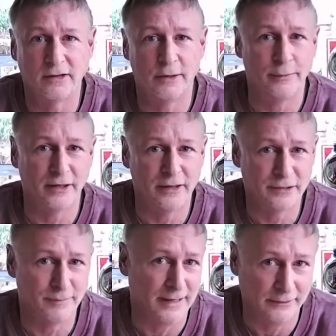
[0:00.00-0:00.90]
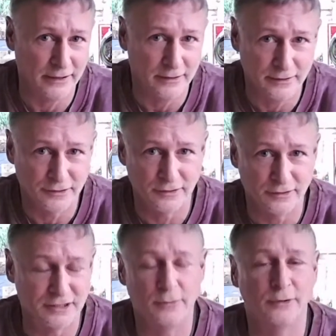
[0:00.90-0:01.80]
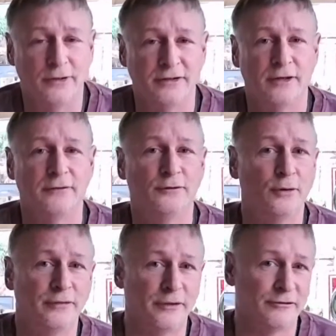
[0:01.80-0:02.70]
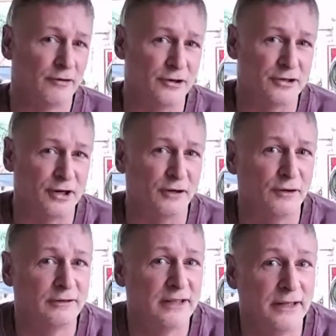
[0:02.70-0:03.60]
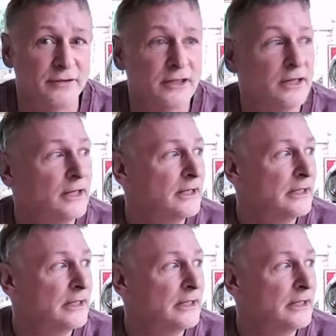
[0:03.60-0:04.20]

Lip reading: climbing ice mountains and so on and so forth, and throwing yourself off cliffs.